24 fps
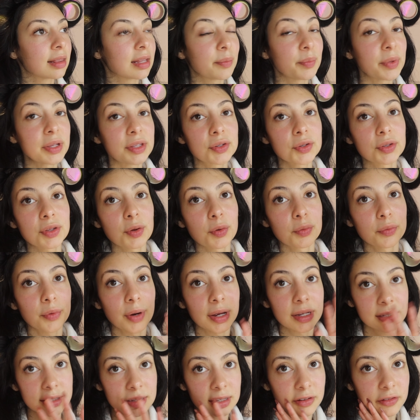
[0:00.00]
Let me do the
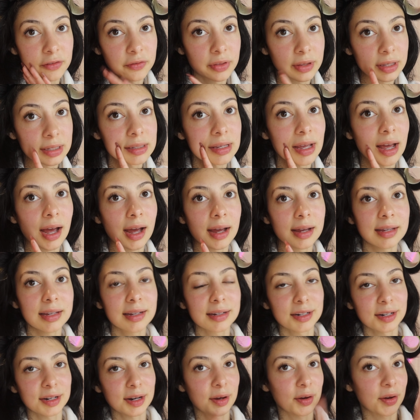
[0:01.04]
rest of this eye
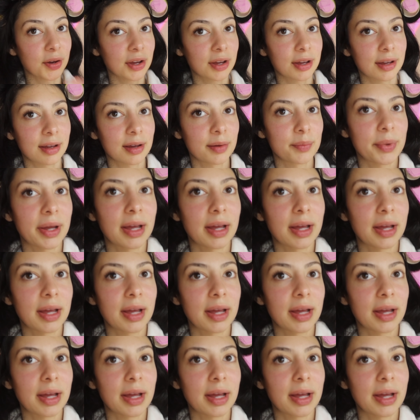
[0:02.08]
and then I'll come